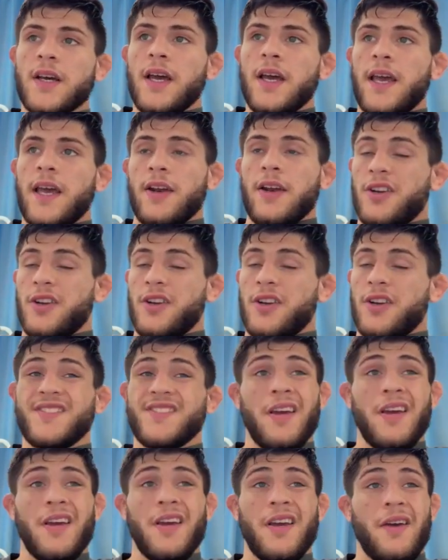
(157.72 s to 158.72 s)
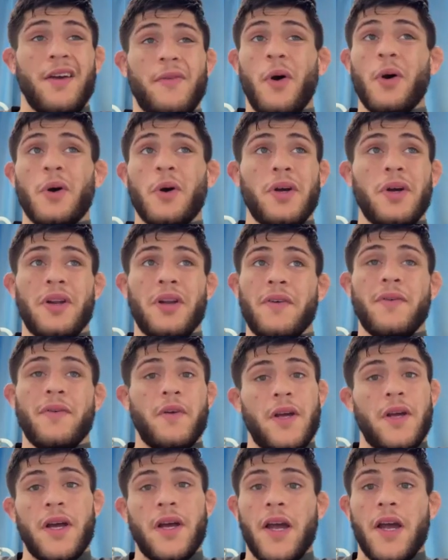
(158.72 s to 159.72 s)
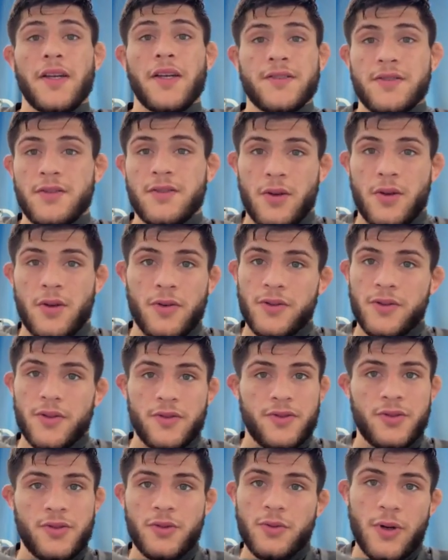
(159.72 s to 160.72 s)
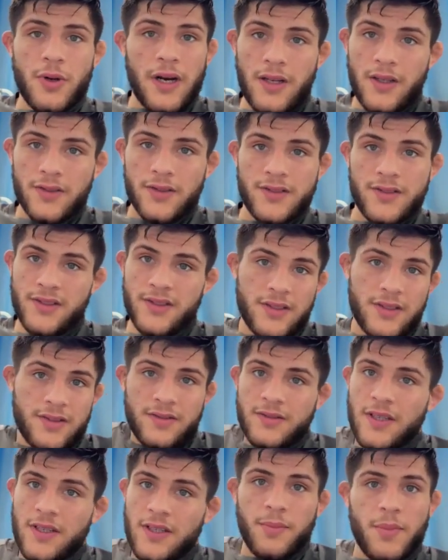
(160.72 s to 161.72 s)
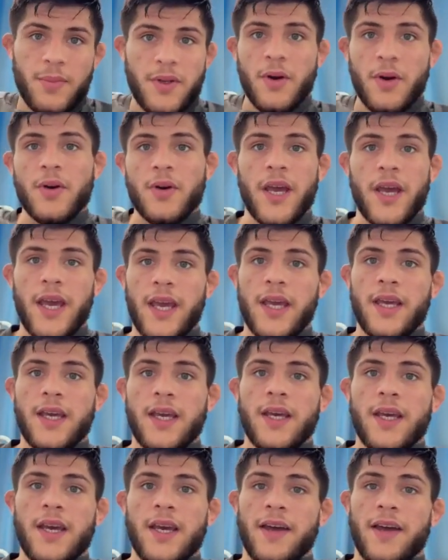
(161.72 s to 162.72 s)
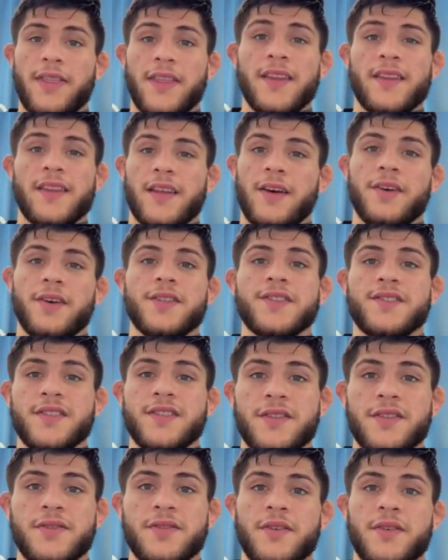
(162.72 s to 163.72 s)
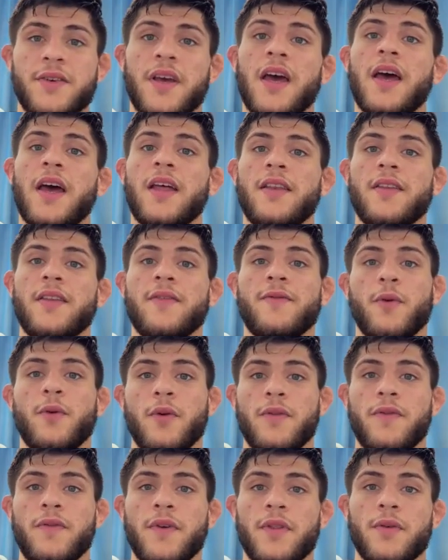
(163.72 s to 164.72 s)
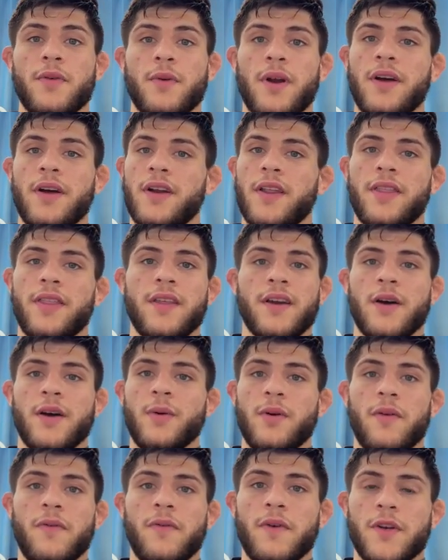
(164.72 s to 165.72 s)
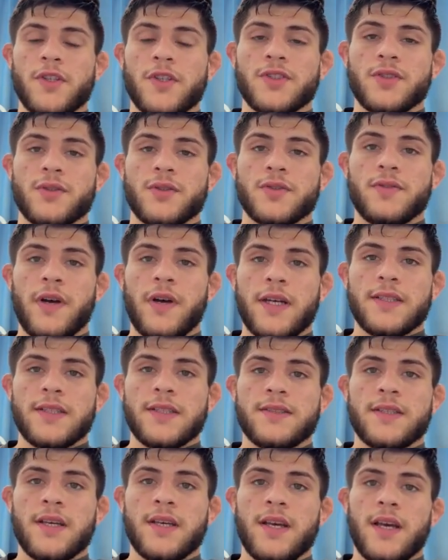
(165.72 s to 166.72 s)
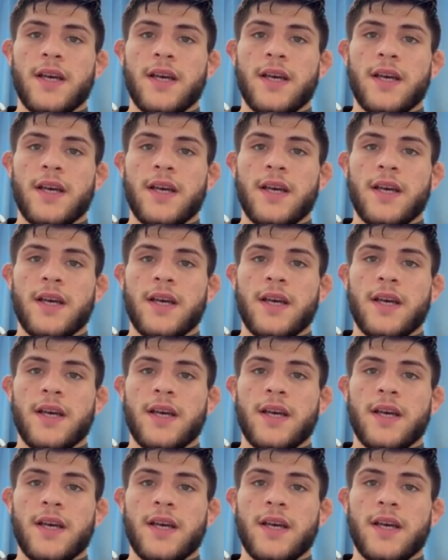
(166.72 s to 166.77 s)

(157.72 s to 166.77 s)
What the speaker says: and honestly, I felt good. I felt like I could still go another 2 rounds and be okay. I think that honestly, if it had the fourth, fifth round, I think I would have finished those fights.